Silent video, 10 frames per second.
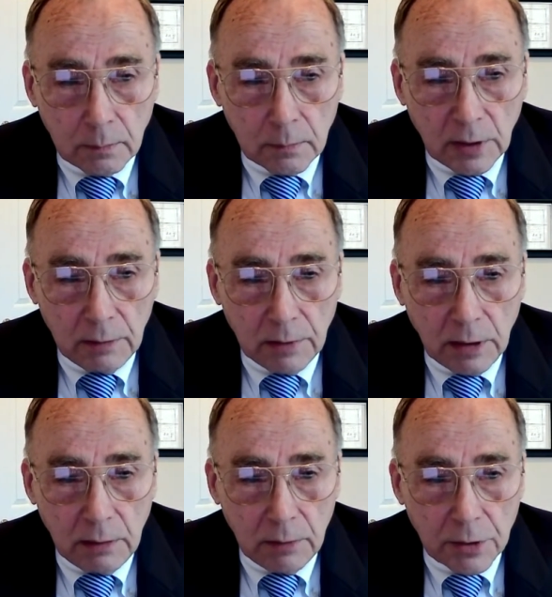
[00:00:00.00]

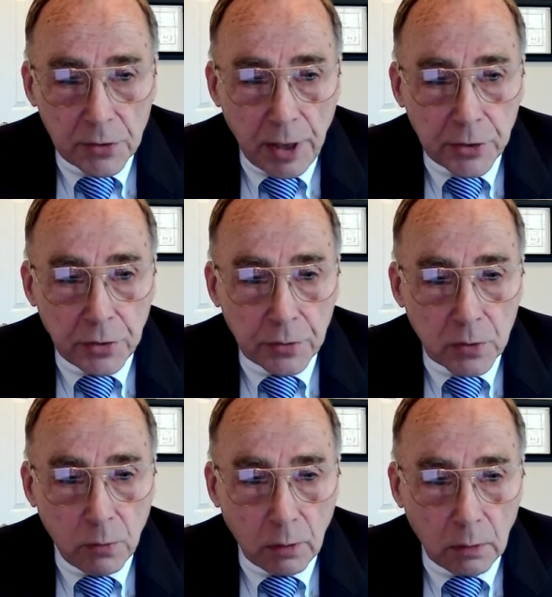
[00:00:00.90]
The
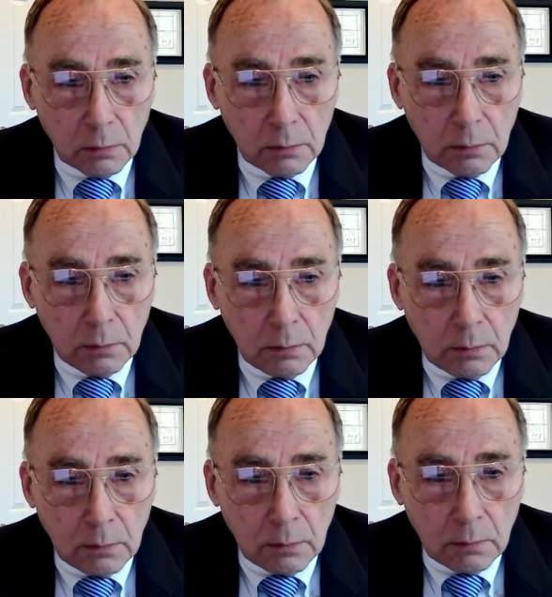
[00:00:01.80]
sessions were
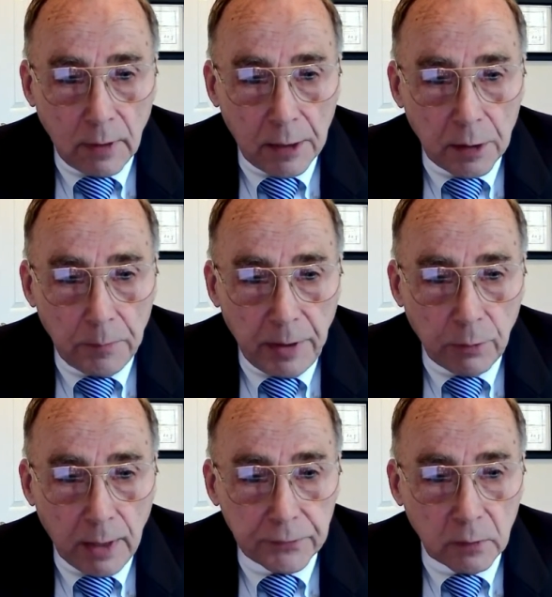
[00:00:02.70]
rather
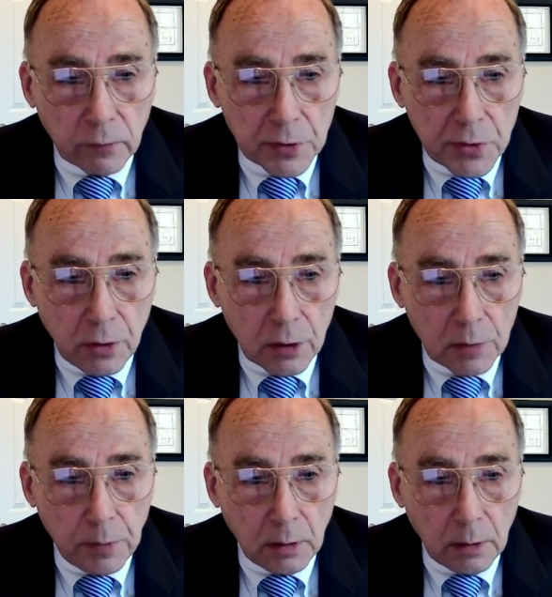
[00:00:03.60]
bereft of
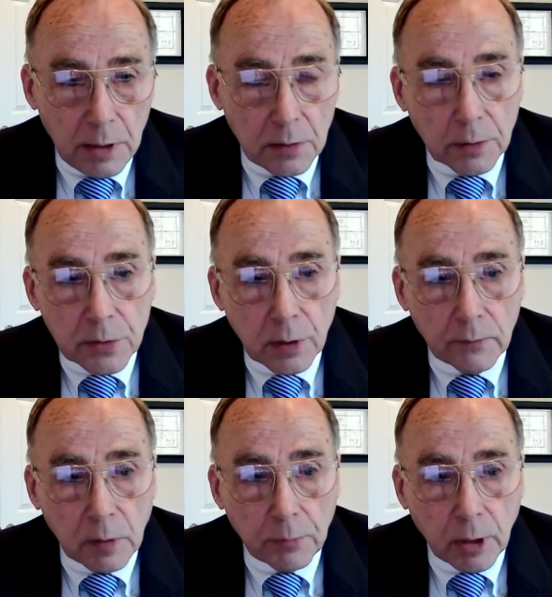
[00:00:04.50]
results, but at least it
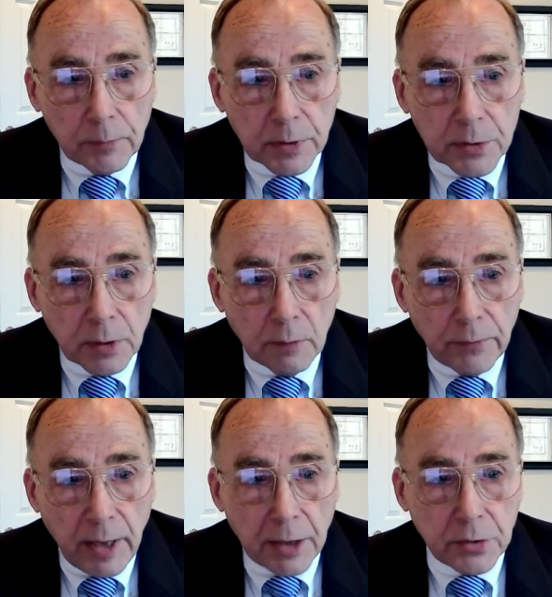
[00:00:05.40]
served the purpose
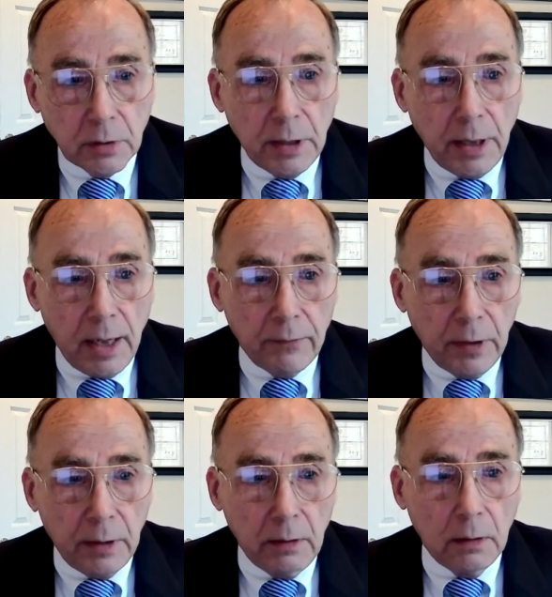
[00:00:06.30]
of actually
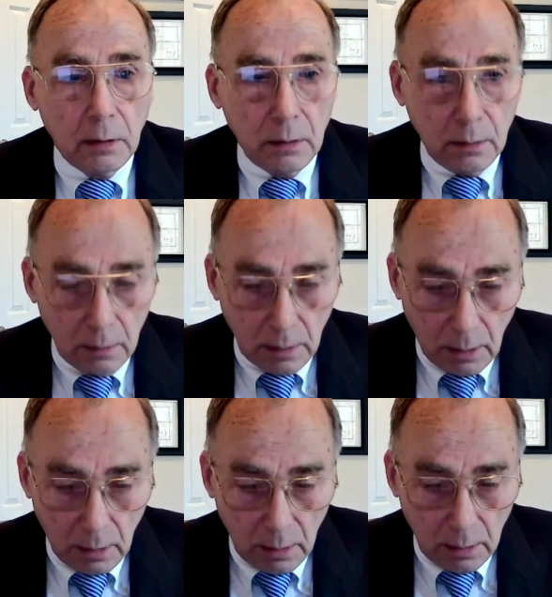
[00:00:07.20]
having
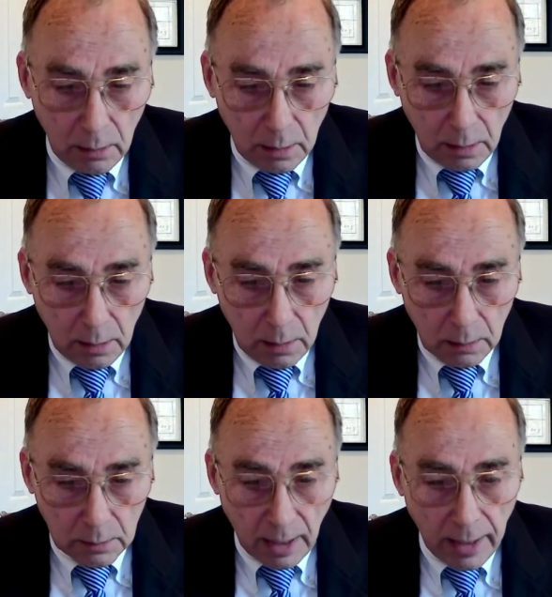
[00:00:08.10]

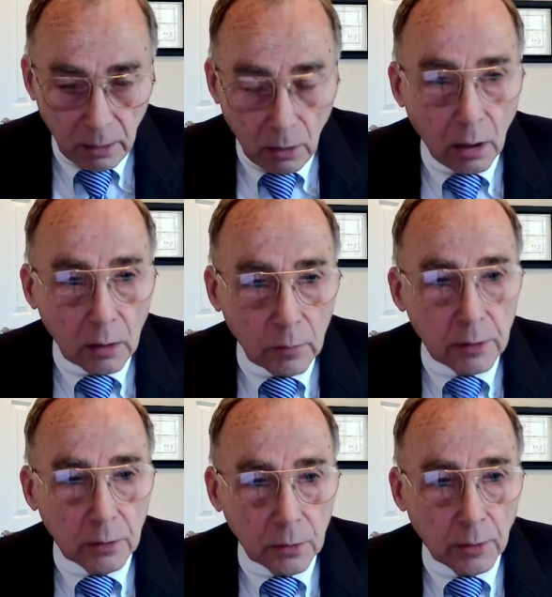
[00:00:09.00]
dialogue
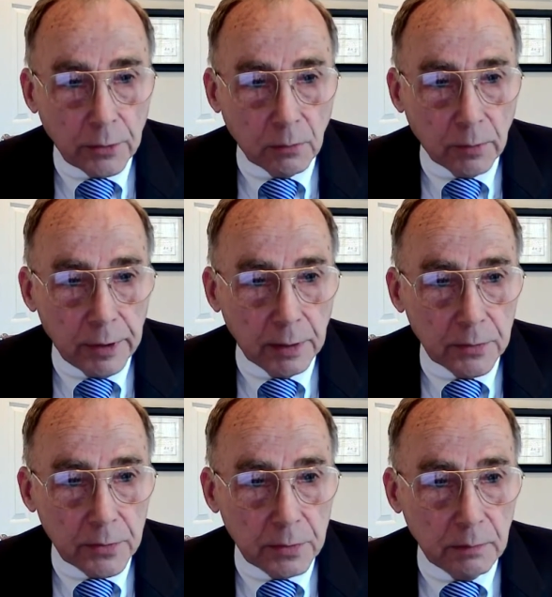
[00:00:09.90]
with the North
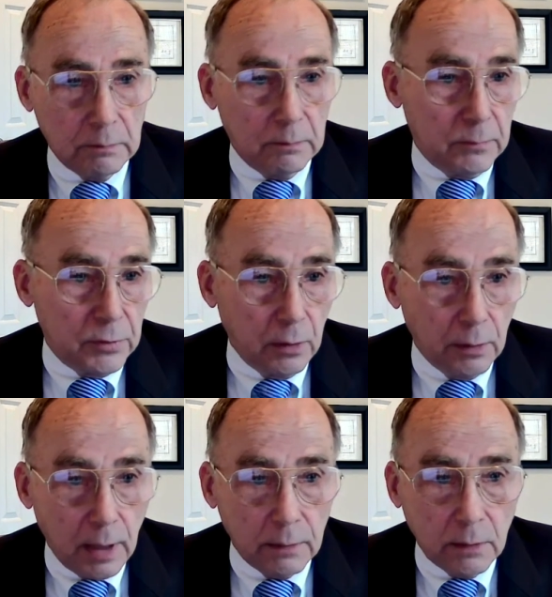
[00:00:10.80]
Koreans.
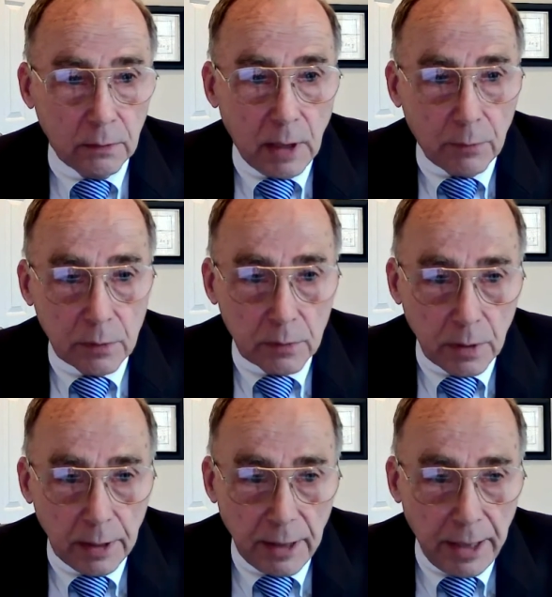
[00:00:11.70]
So that
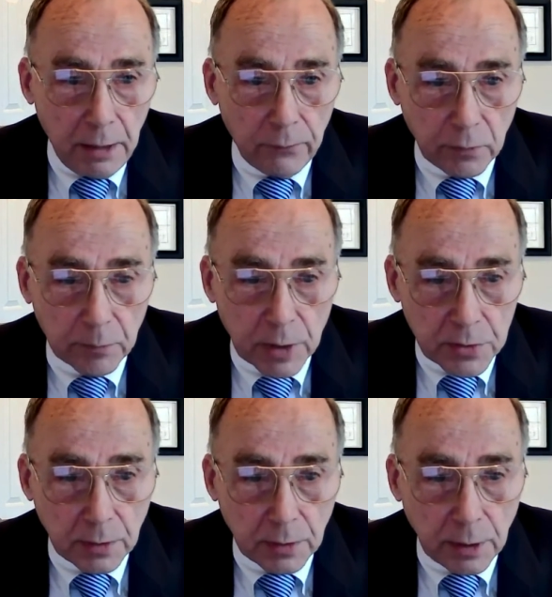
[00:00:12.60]
was a gain from
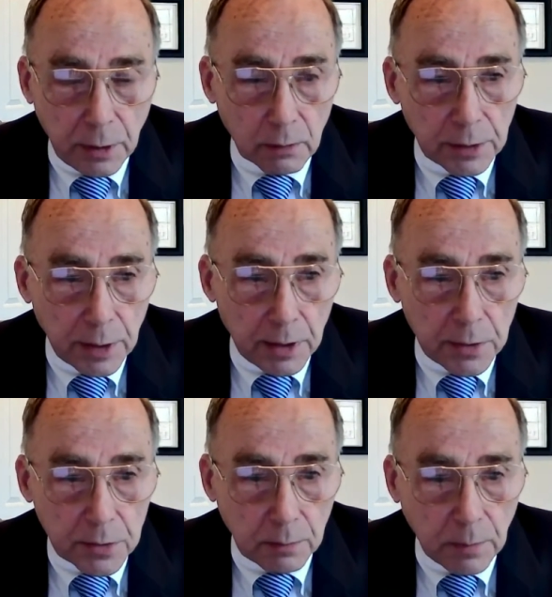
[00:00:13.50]
this in the early
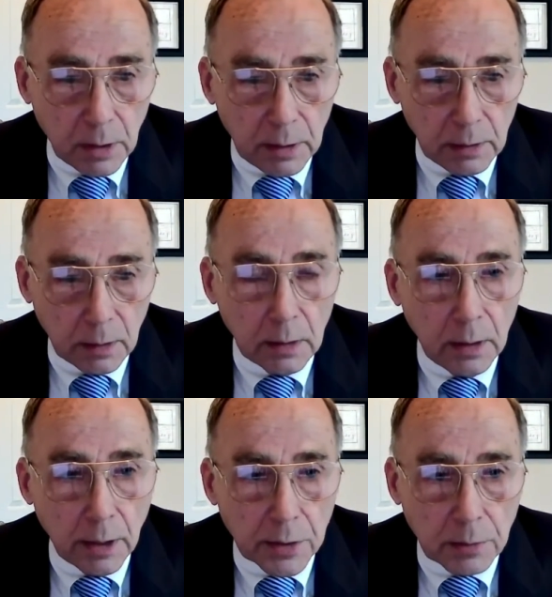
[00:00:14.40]
days, in my
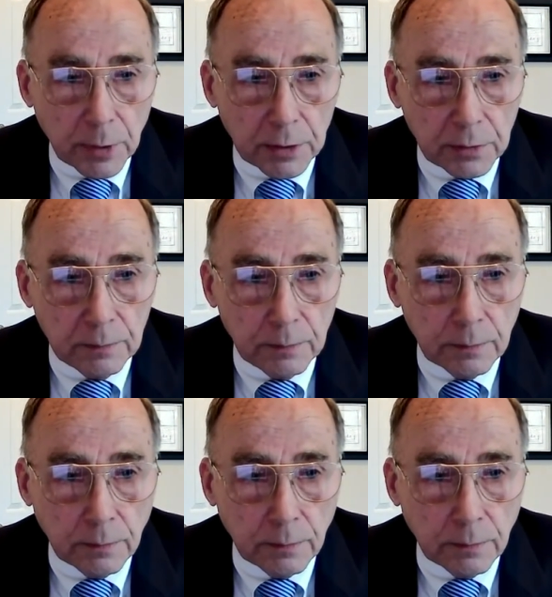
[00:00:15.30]
estimation.